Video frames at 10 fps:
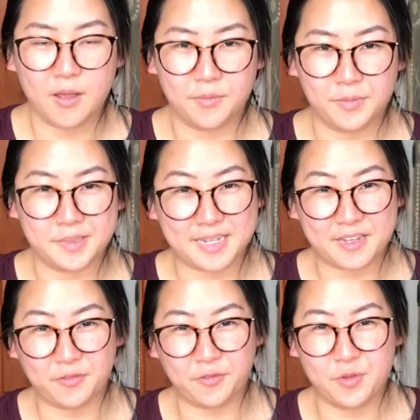We'll take
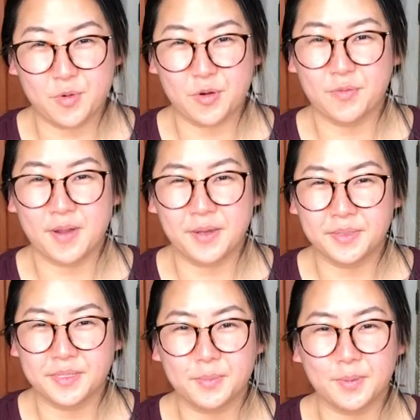a few more
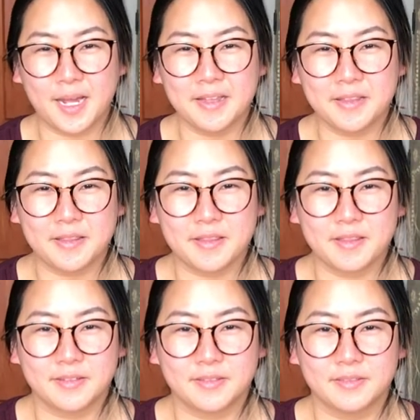rounds of breath,
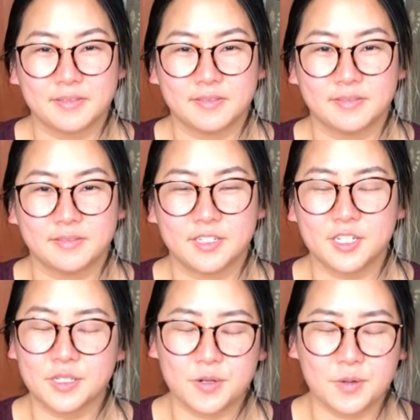
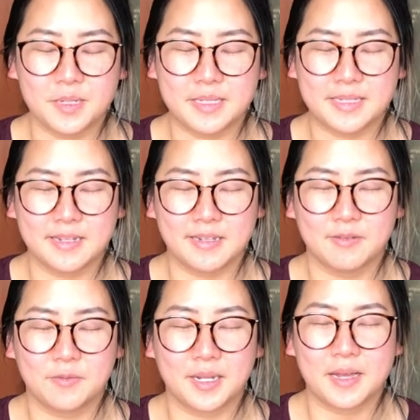just noticing
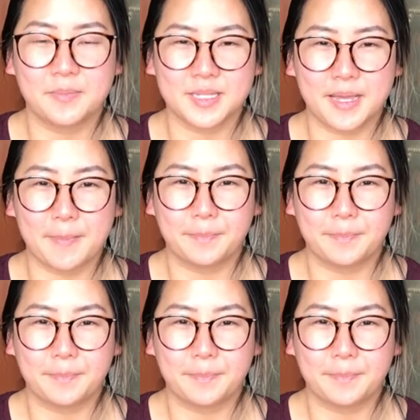what comes up.